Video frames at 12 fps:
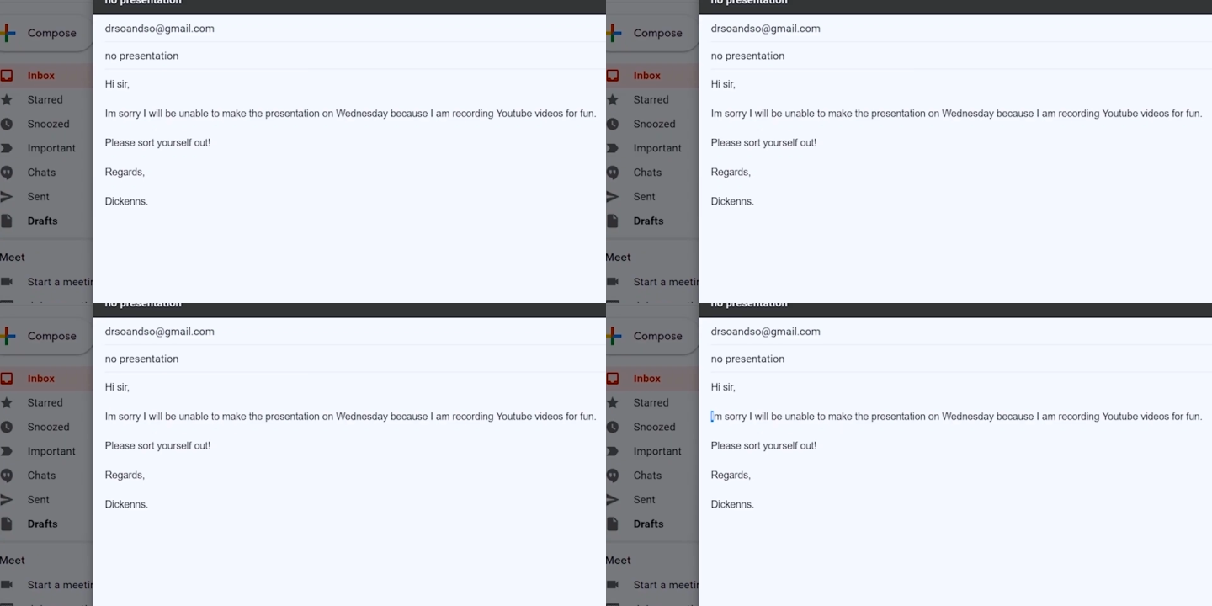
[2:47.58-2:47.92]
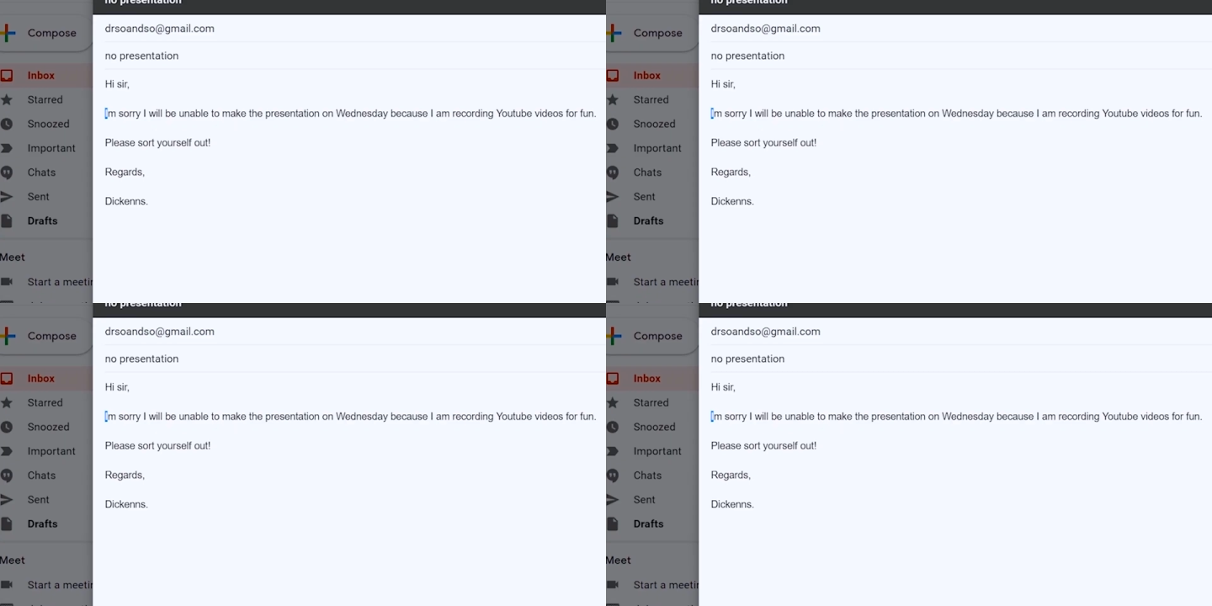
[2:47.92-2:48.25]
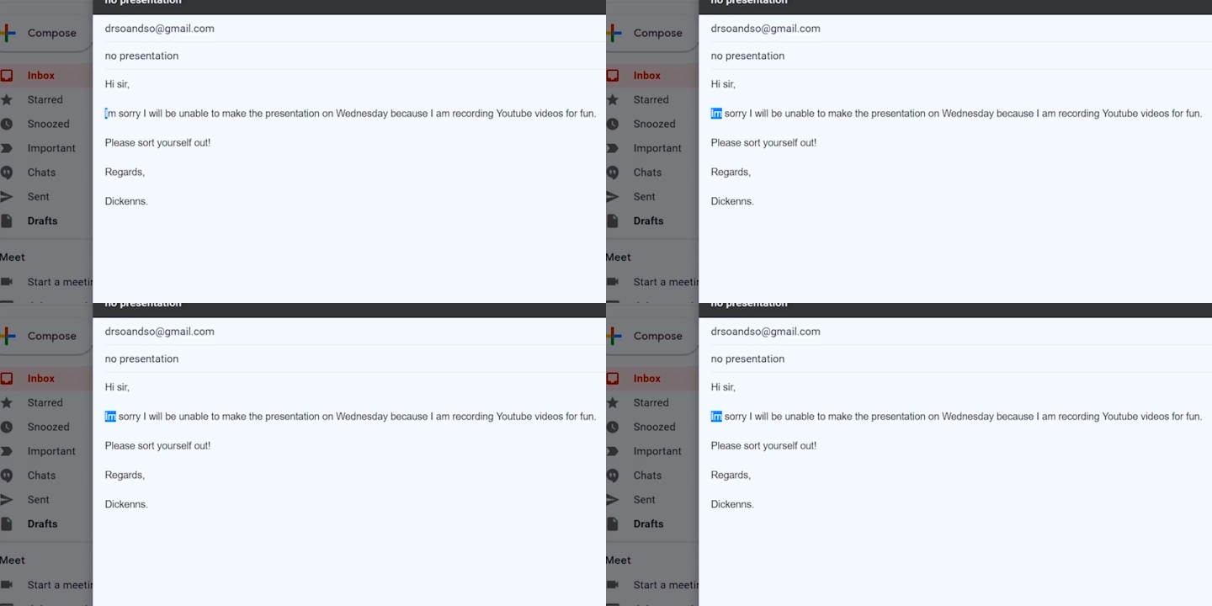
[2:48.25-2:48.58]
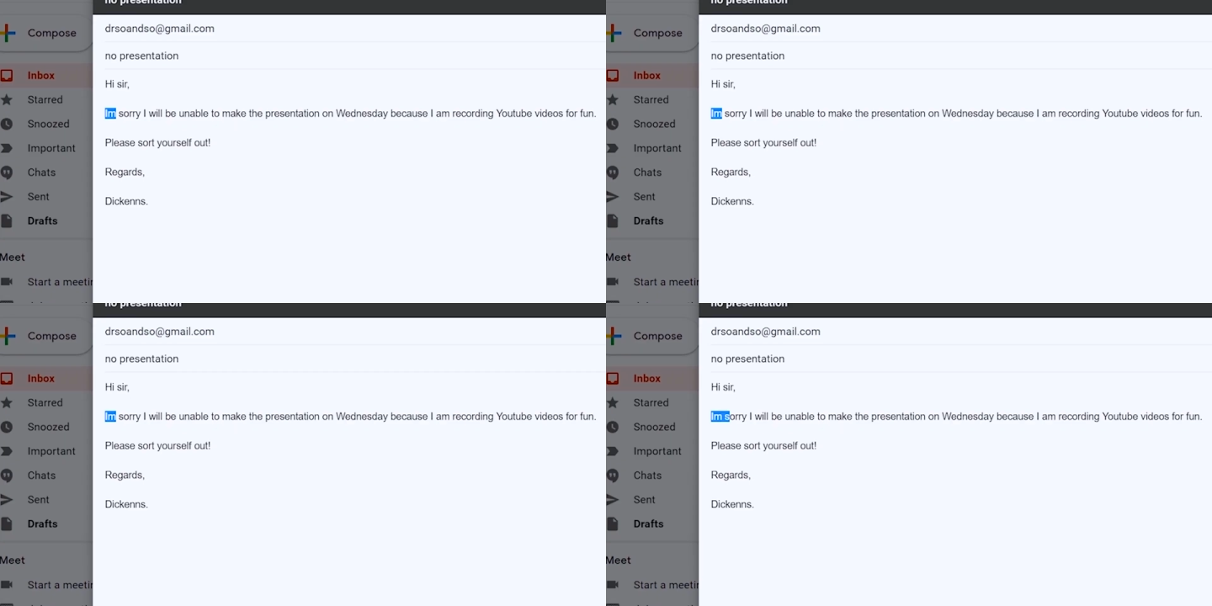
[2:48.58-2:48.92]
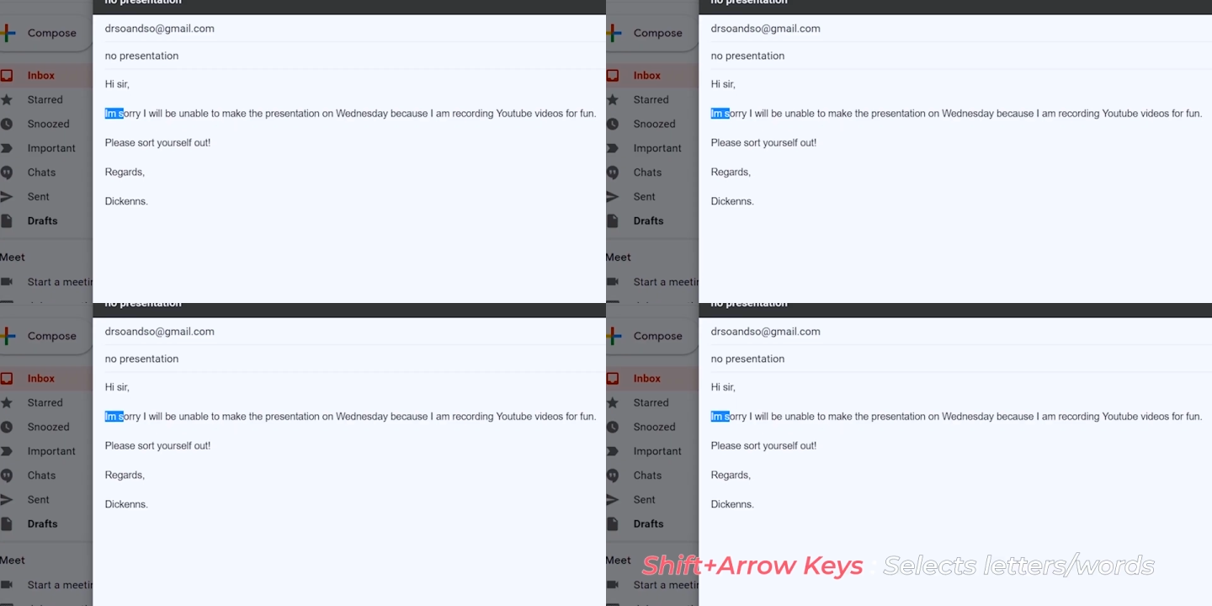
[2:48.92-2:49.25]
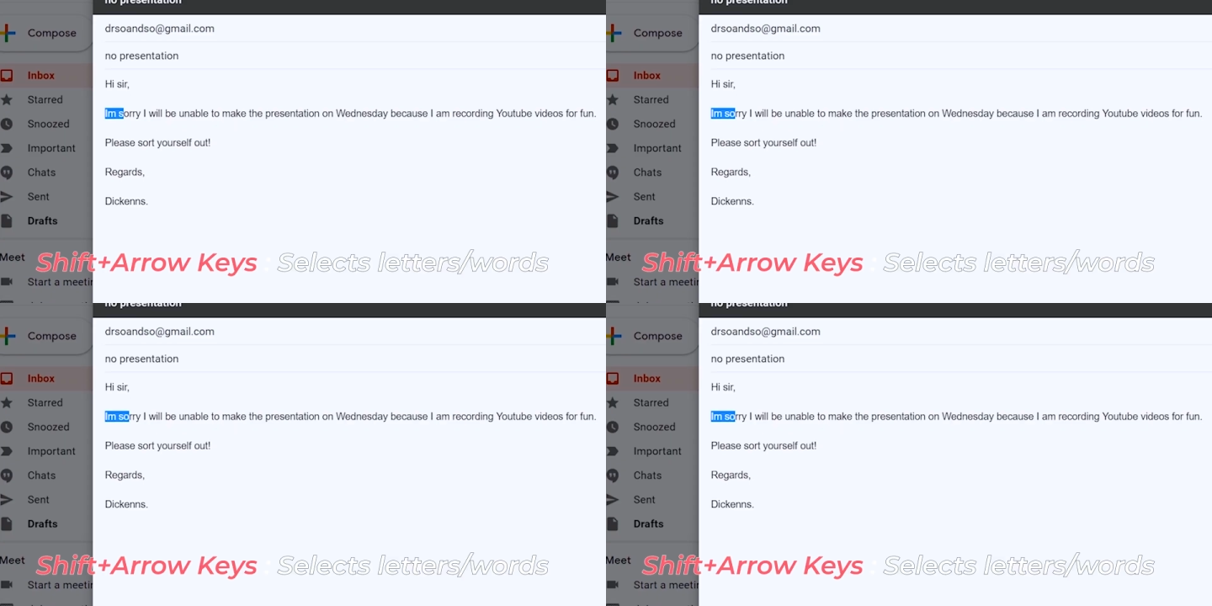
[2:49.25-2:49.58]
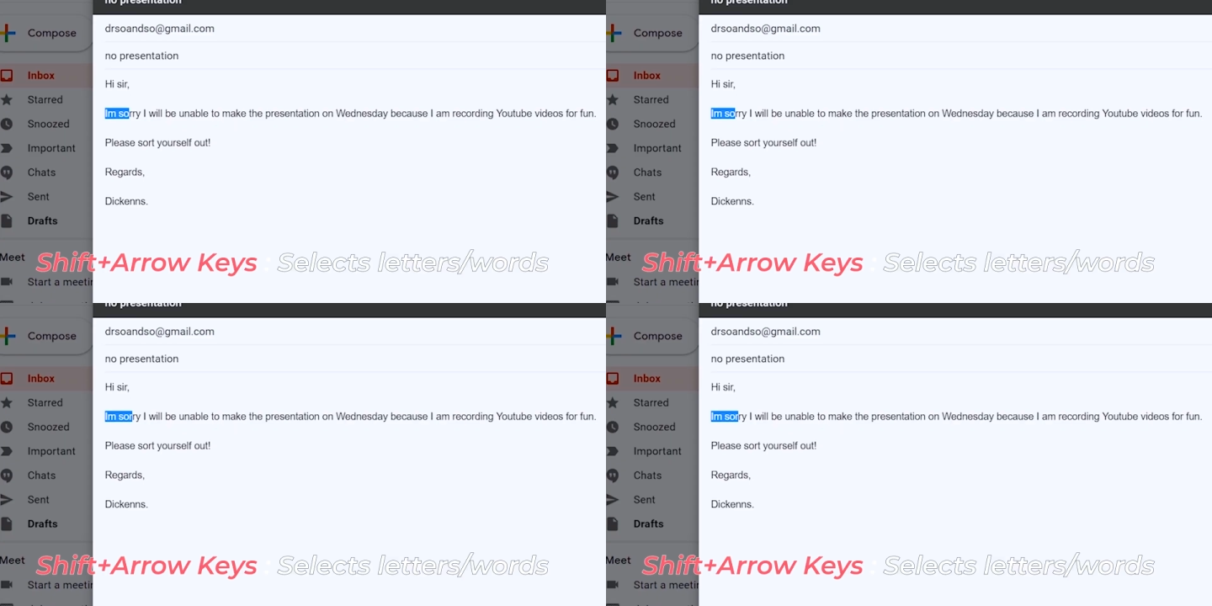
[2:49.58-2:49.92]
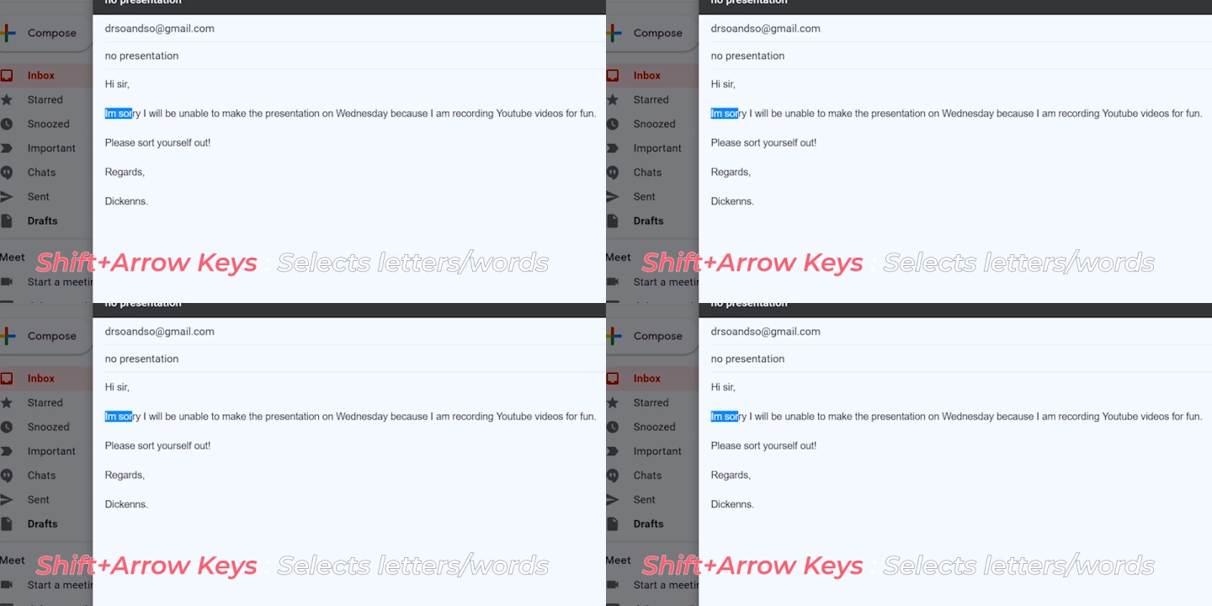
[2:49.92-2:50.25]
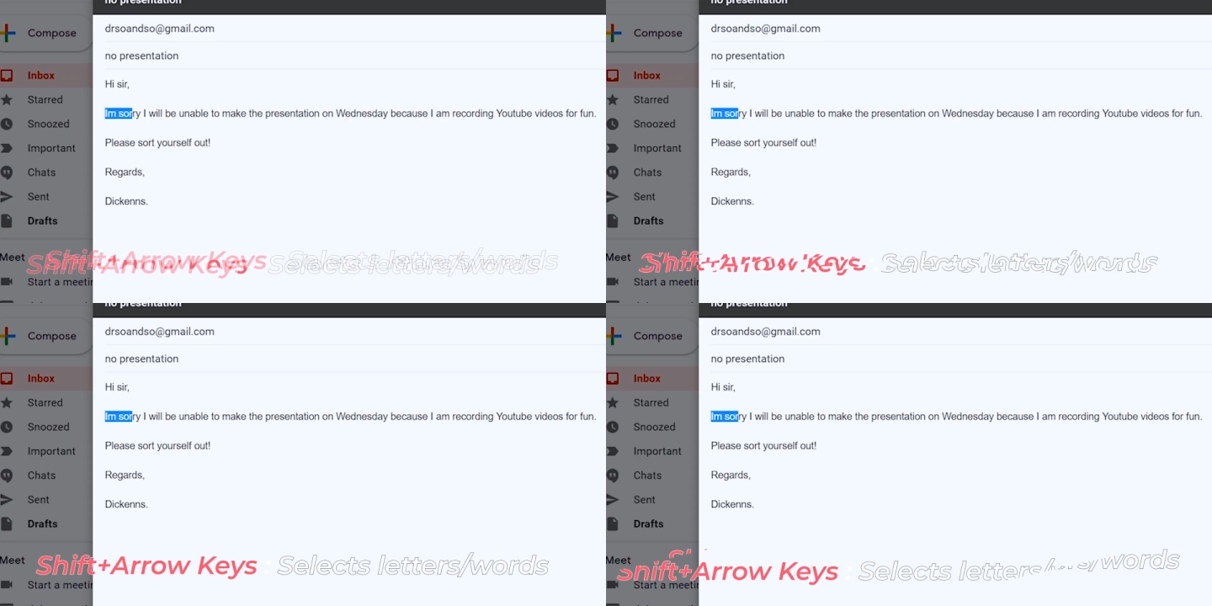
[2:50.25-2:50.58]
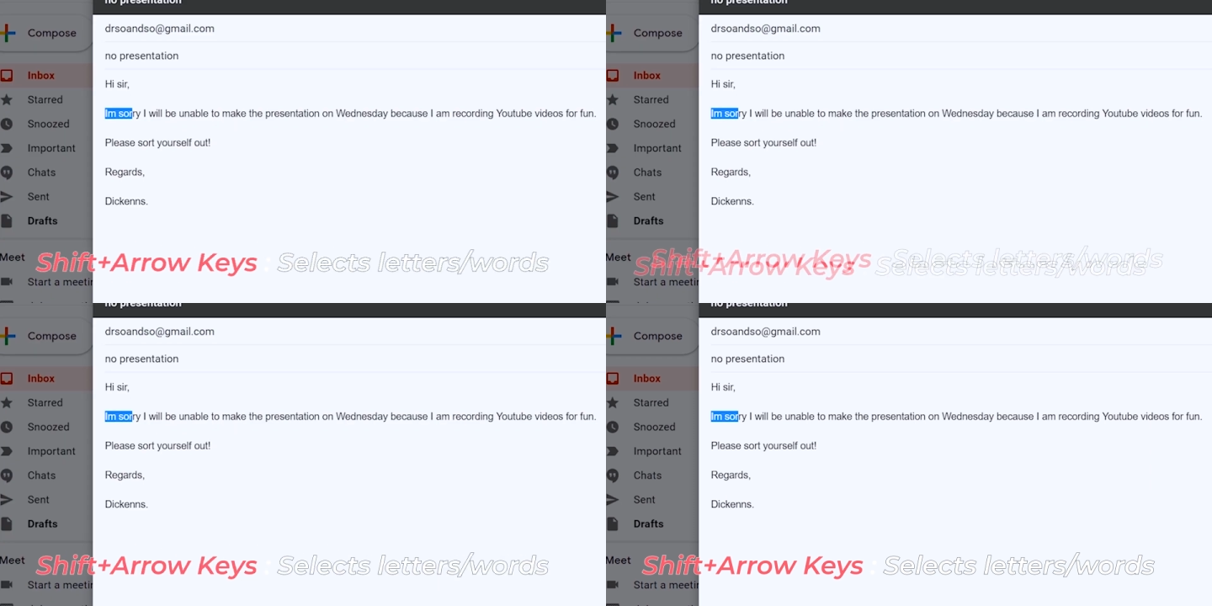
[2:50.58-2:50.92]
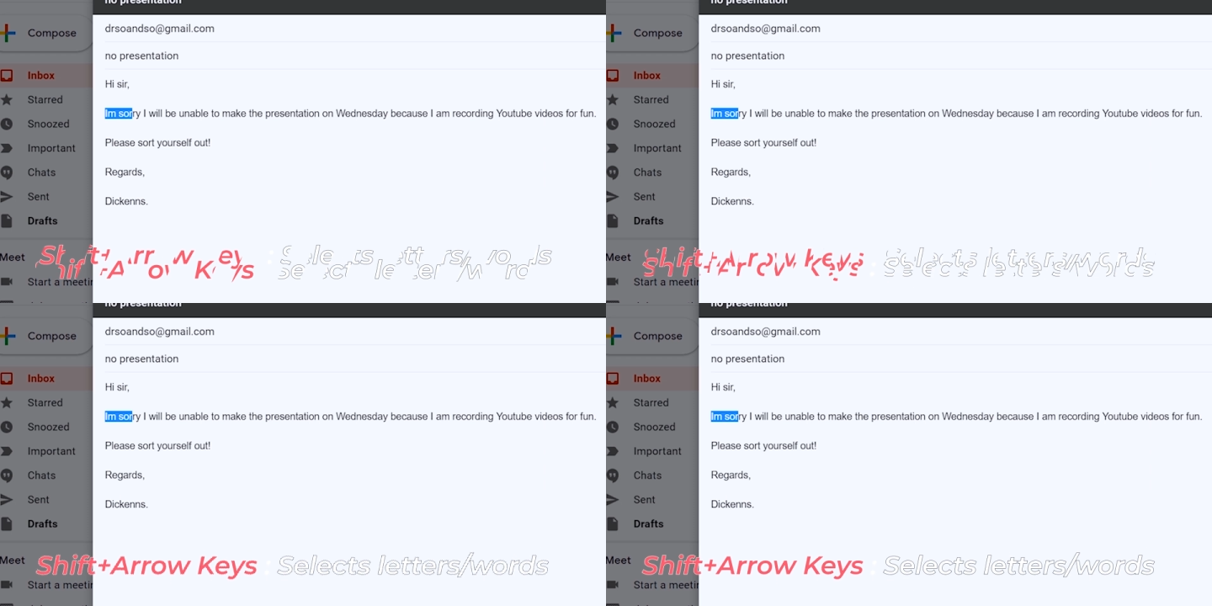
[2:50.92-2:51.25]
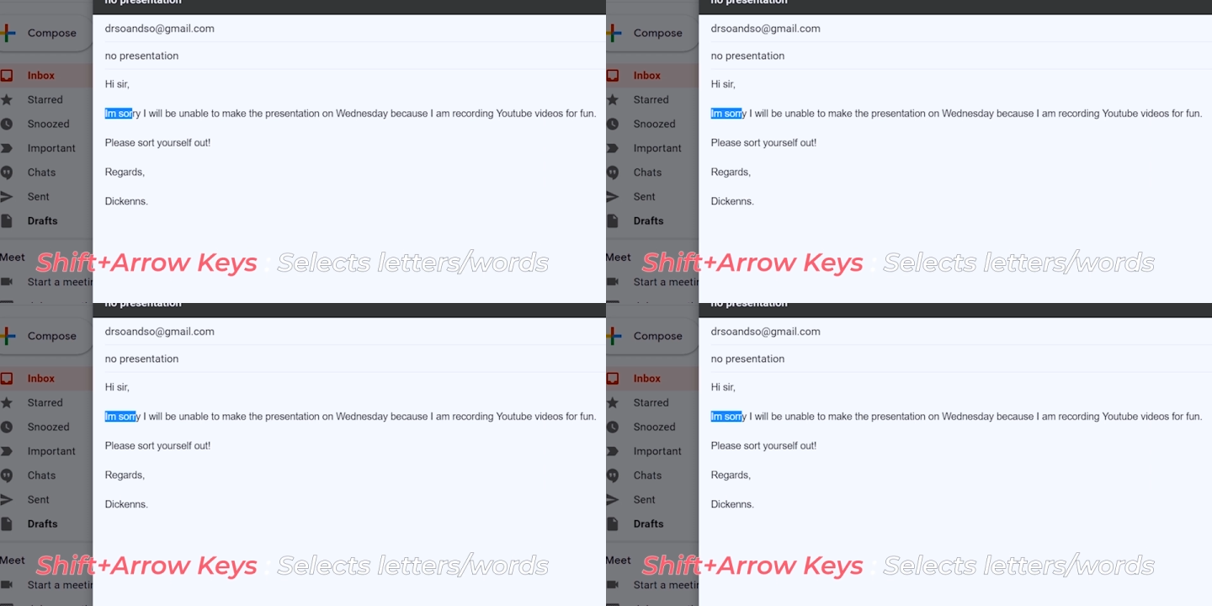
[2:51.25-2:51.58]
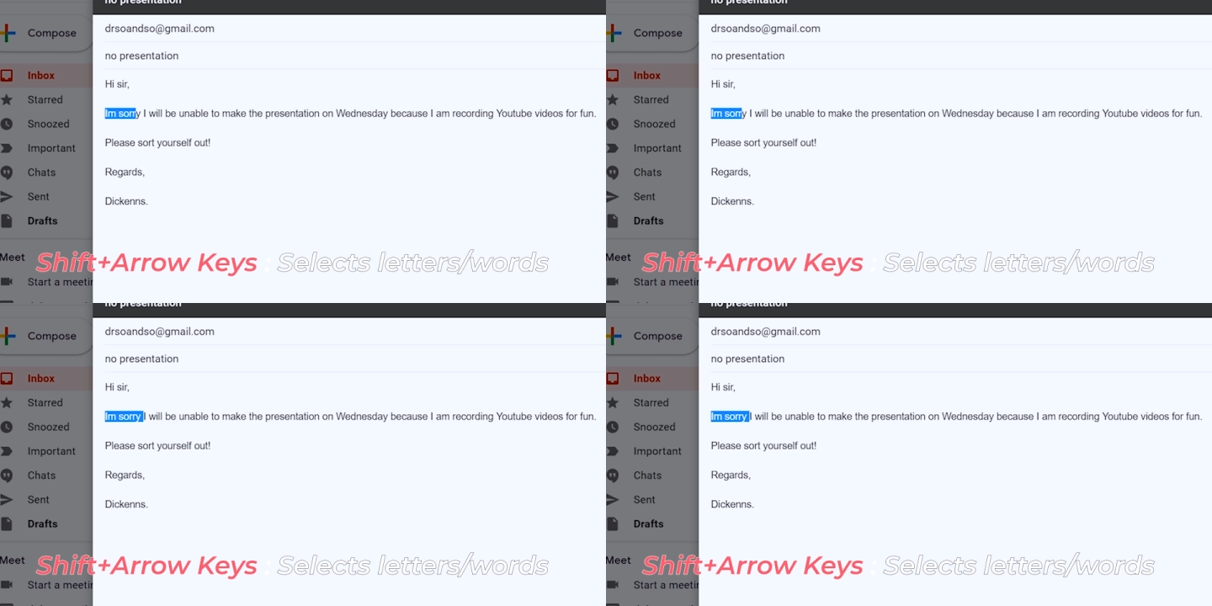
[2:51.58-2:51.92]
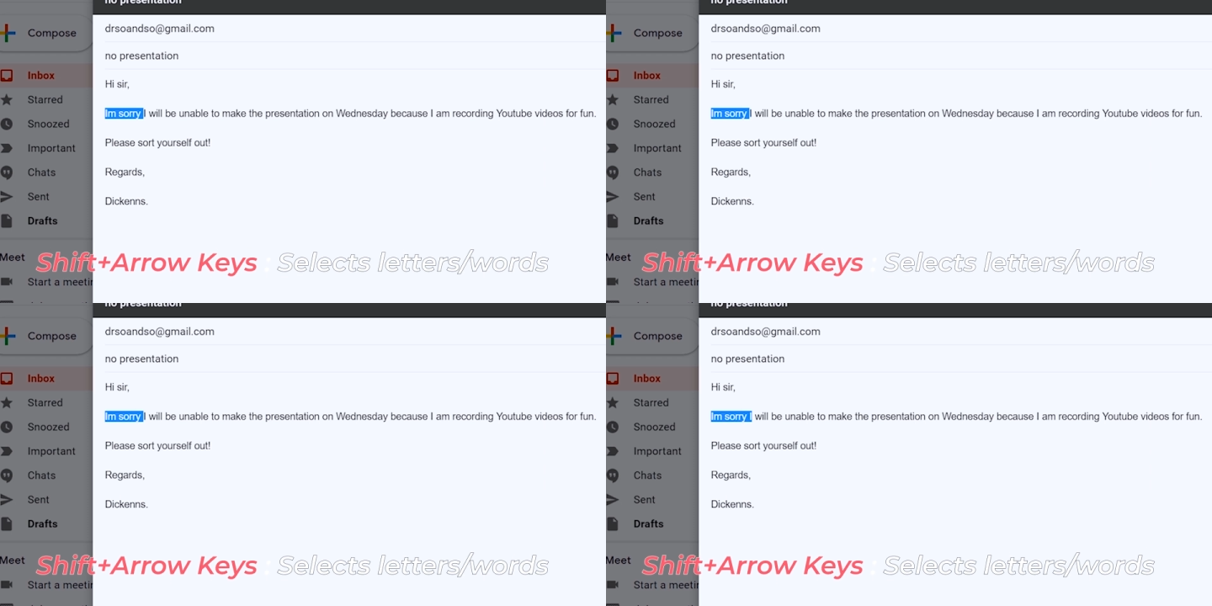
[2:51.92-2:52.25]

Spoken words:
Nobody's mouth can be seen.